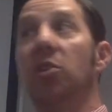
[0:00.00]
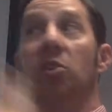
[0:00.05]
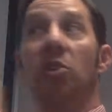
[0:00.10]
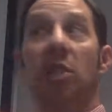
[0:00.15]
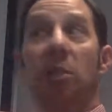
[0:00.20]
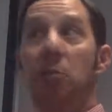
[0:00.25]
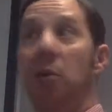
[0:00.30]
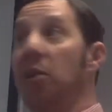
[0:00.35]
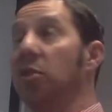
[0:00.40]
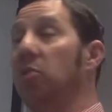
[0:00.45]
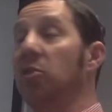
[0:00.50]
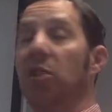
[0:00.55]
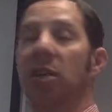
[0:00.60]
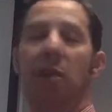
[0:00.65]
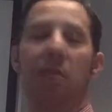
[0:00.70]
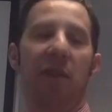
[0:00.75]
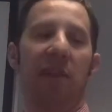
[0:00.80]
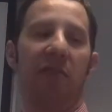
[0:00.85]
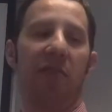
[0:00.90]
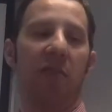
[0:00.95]
and your experiences are going
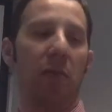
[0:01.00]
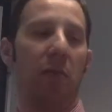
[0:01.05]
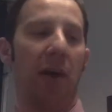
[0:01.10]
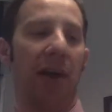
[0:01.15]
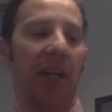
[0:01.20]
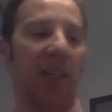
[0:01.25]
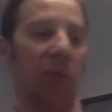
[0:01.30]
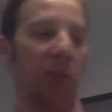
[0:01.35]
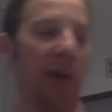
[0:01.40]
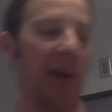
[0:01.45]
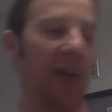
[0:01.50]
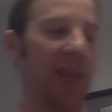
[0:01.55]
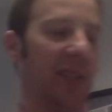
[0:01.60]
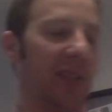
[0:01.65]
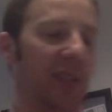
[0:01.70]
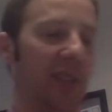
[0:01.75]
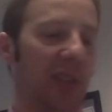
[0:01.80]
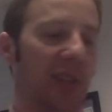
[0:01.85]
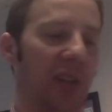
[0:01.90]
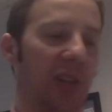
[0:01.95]
to be different than my experiences. And